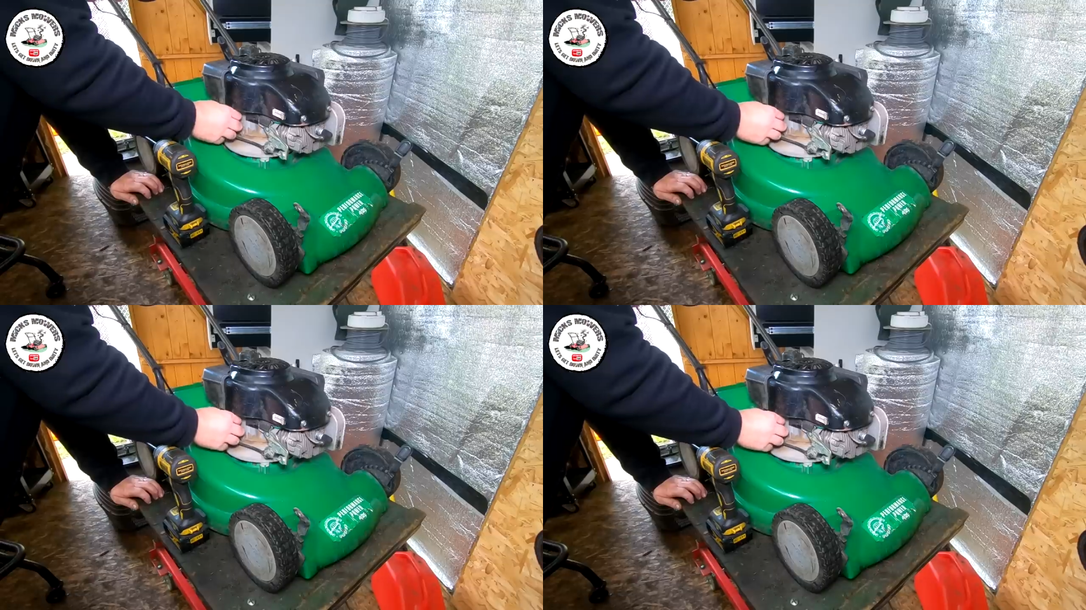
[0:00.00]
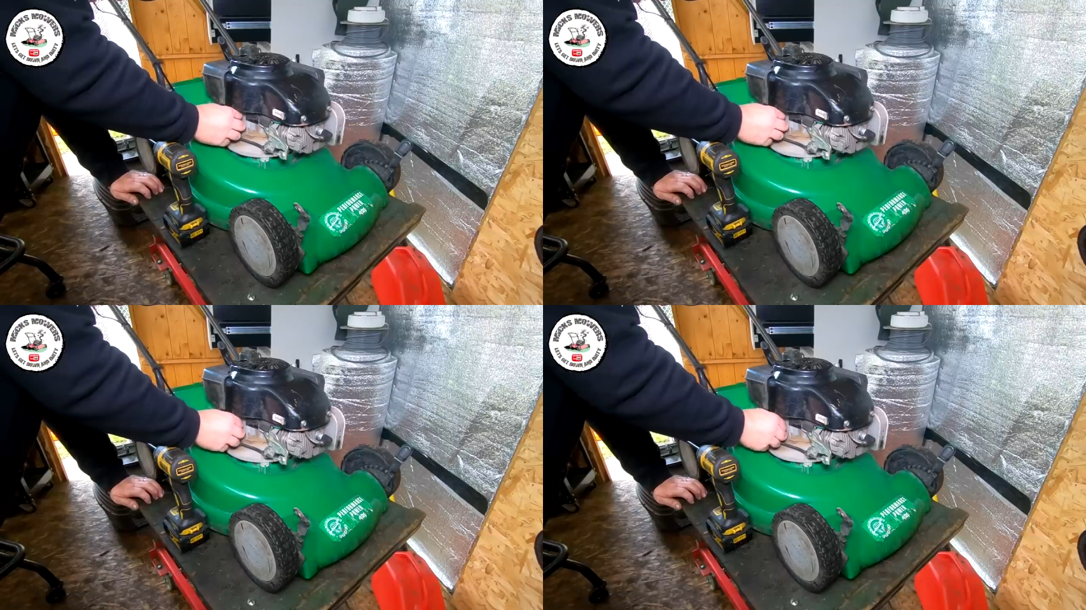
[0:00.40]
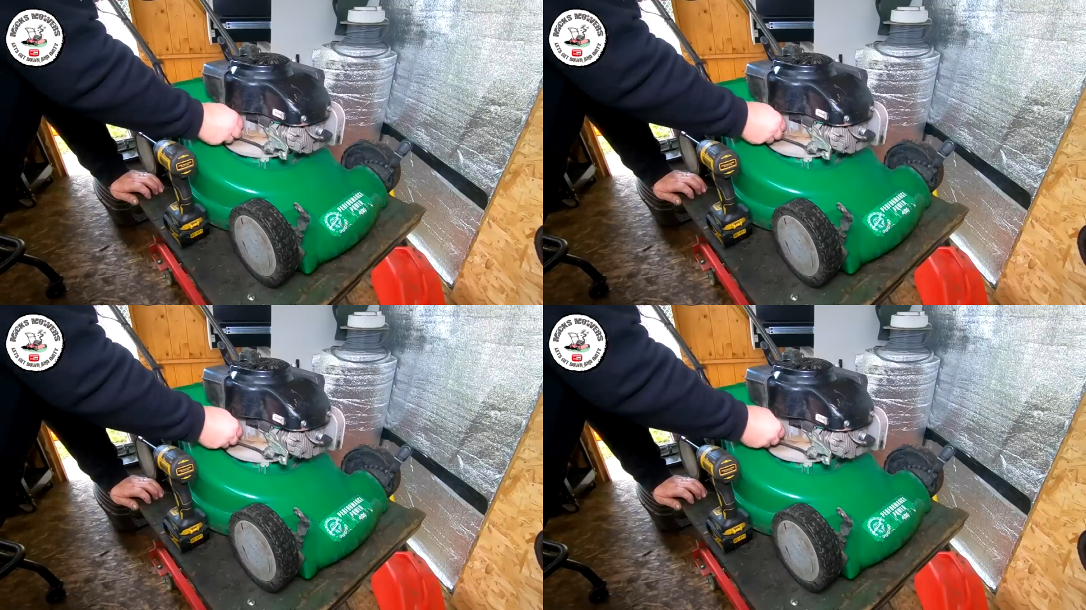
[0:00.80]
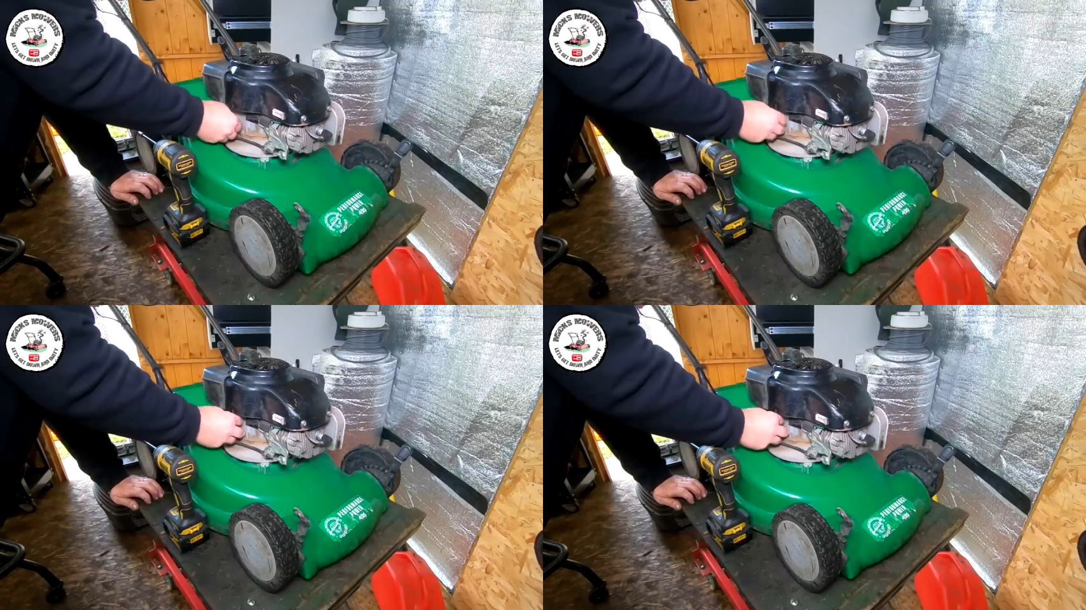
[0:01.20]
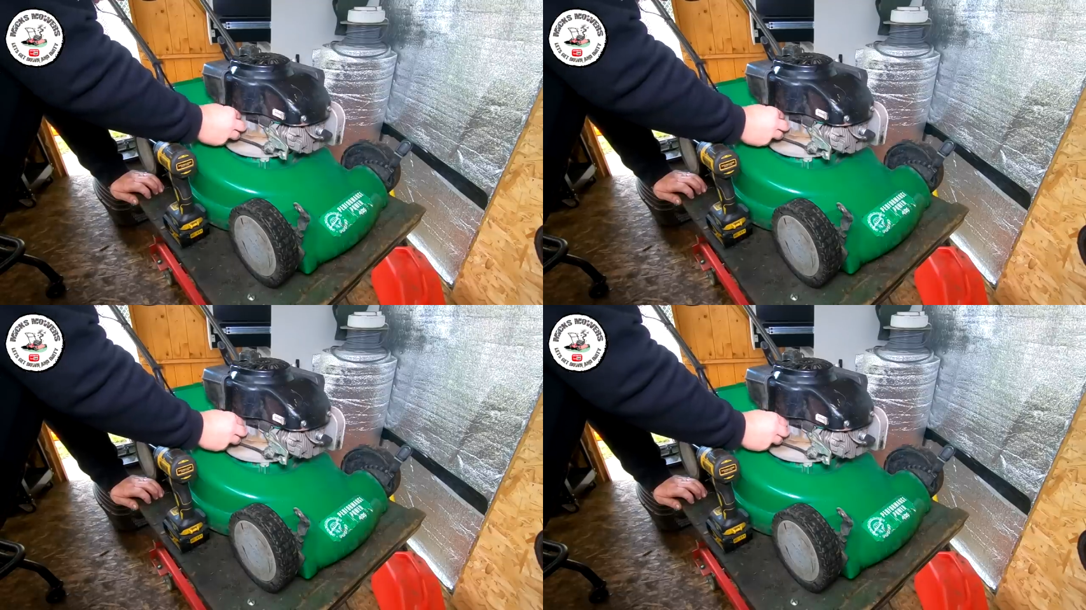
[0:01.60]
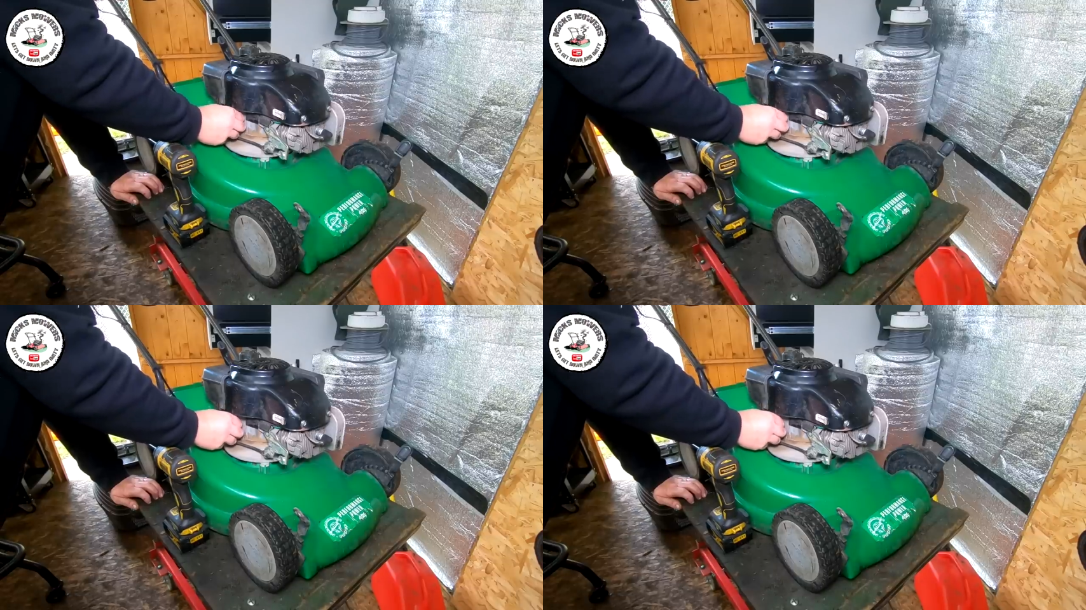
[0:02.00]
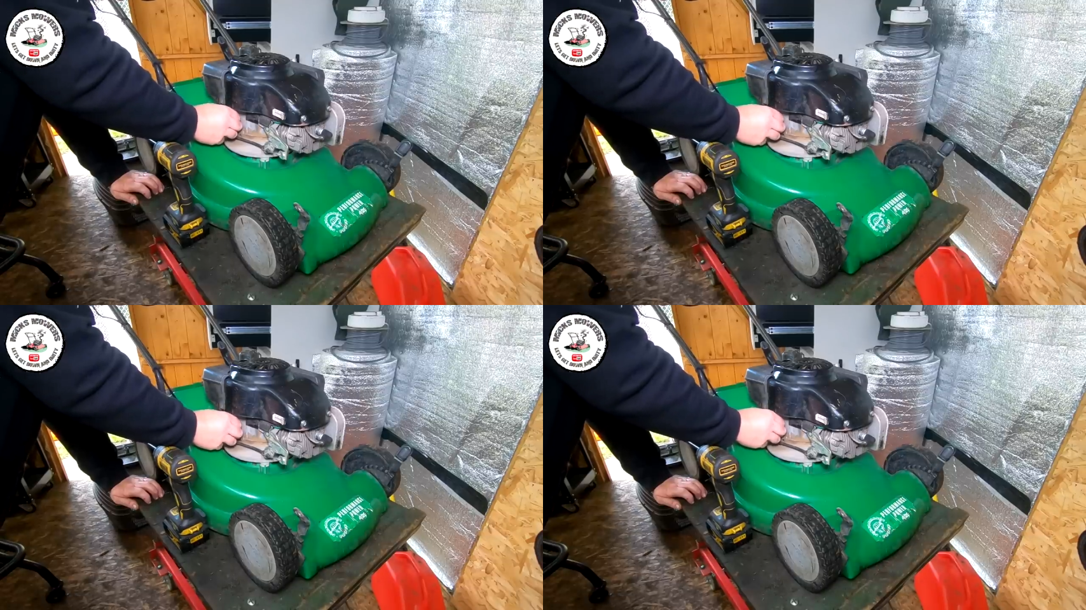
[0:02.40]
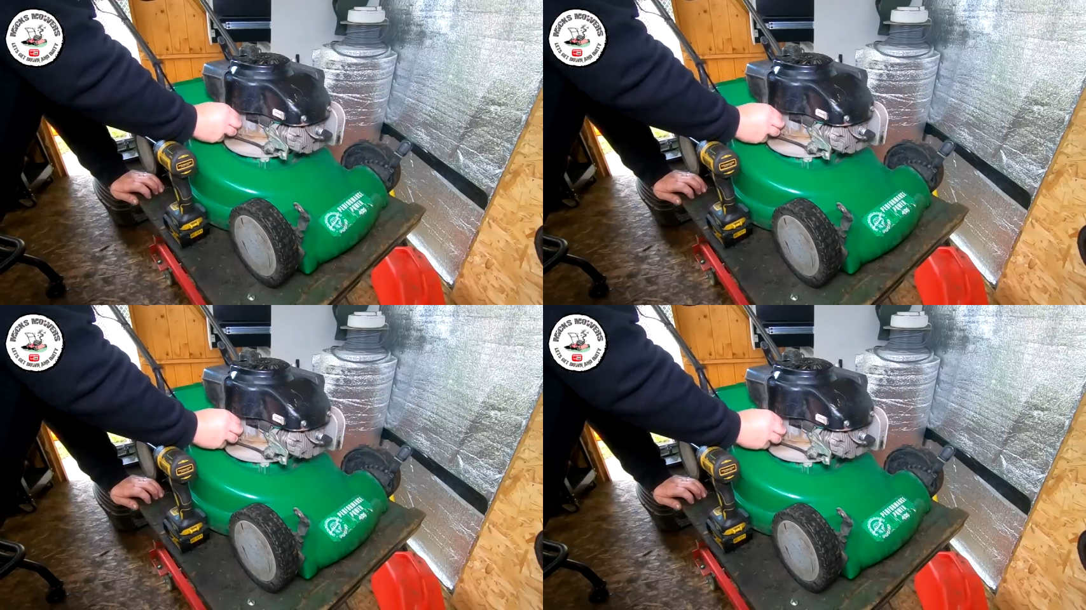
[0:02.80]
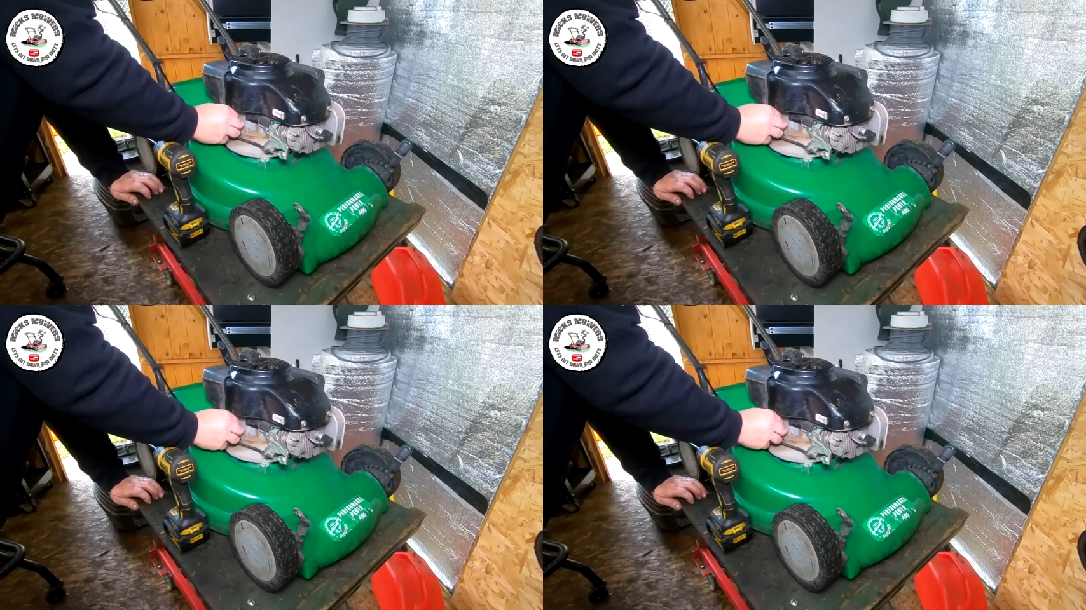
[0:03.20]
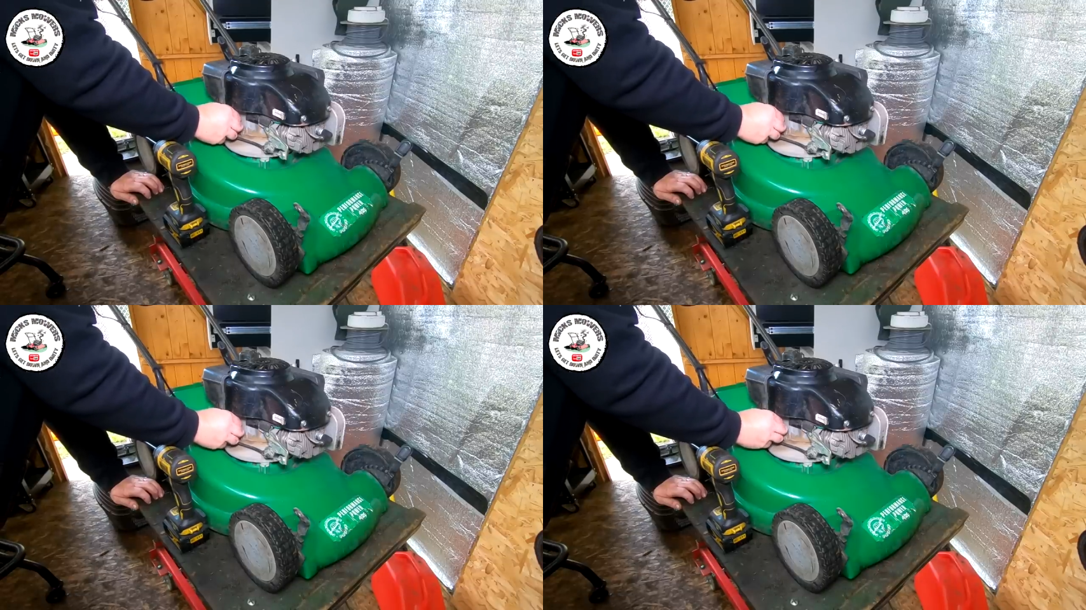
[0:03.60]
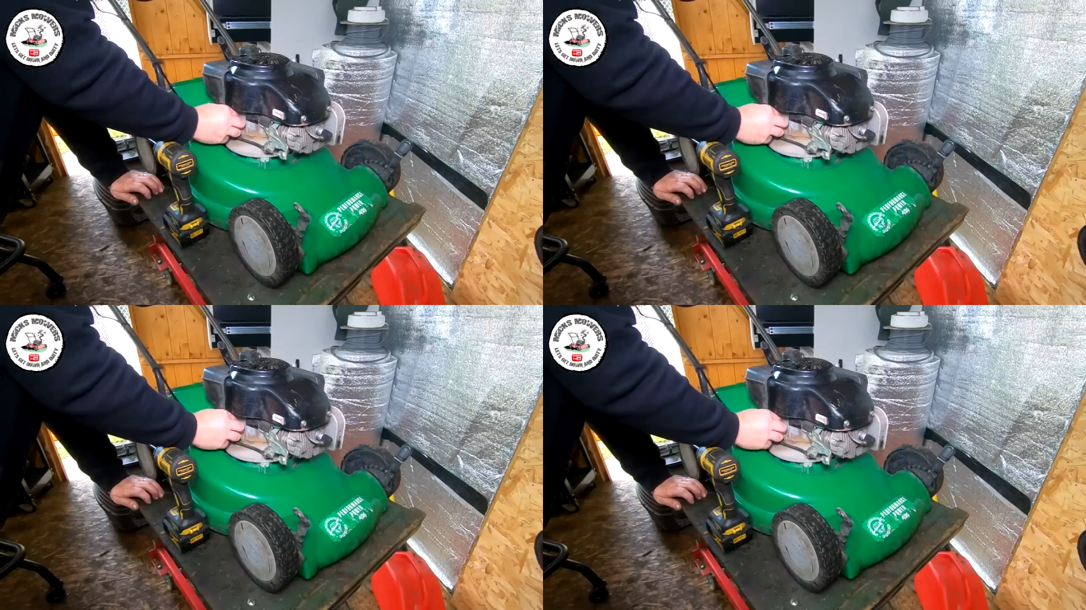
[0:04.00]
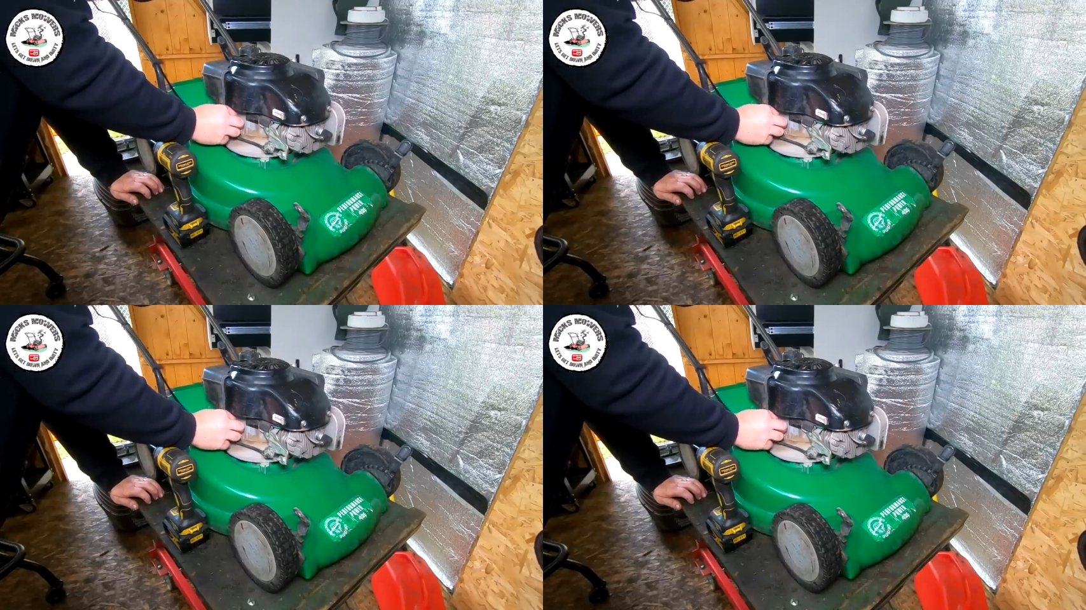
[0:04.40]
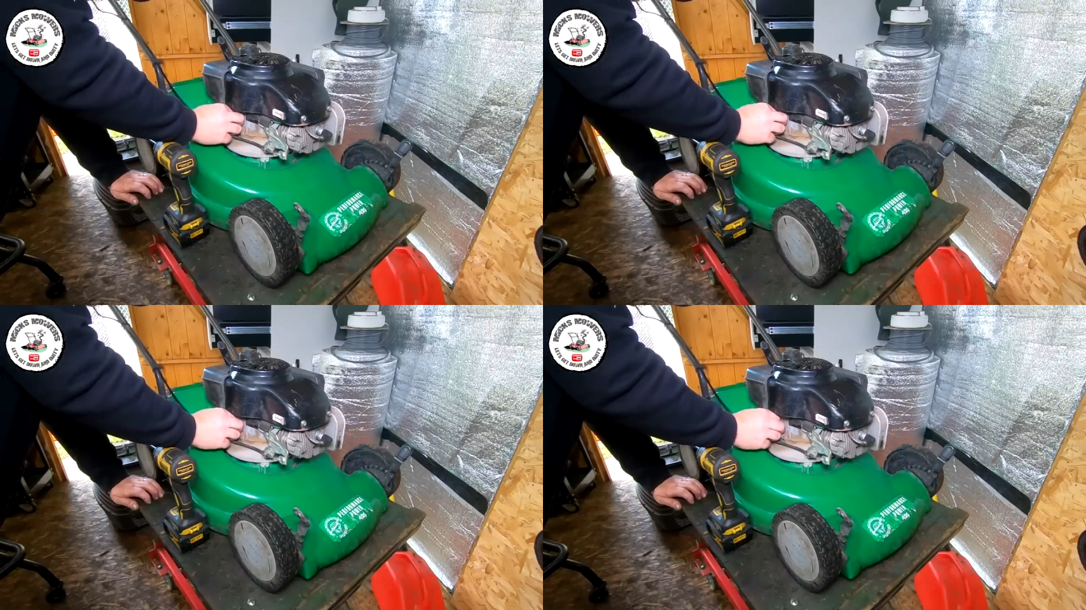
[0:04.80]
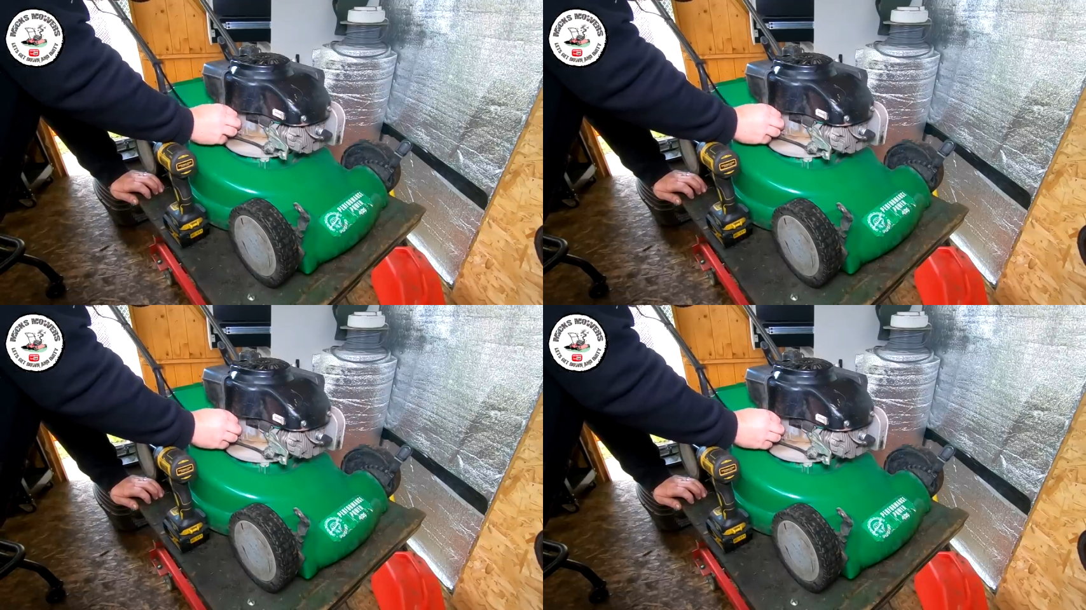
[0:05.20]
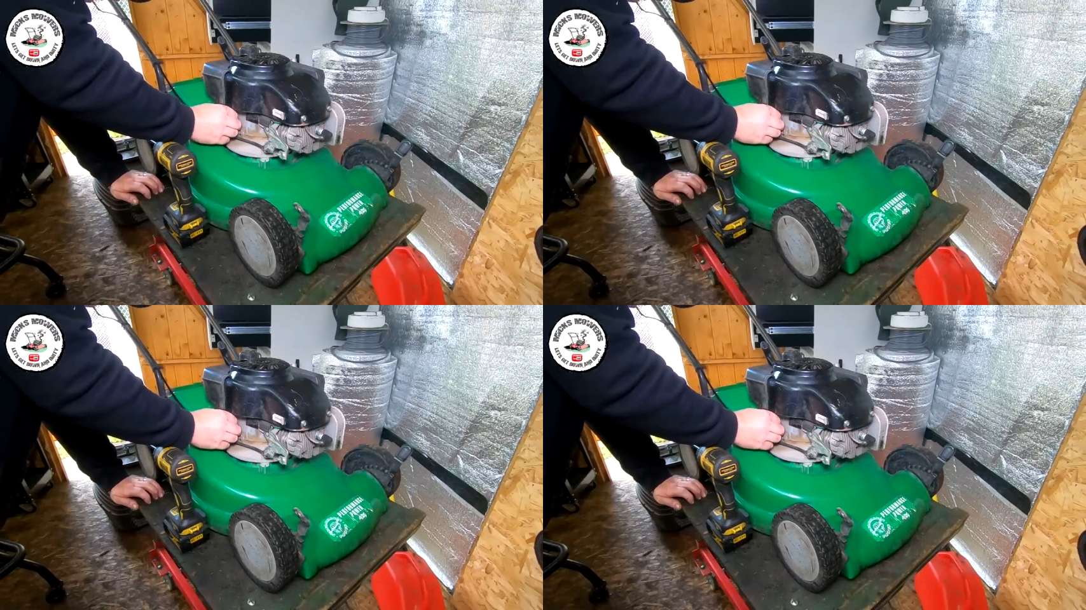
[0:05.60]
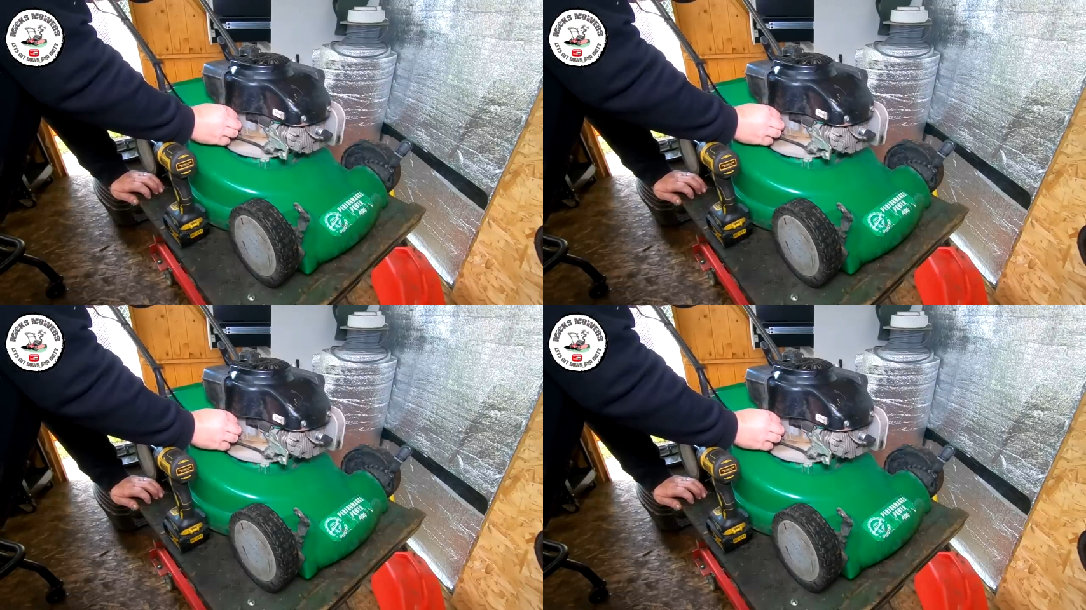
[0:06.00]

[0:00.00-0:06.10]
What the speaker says: (no speaker visible)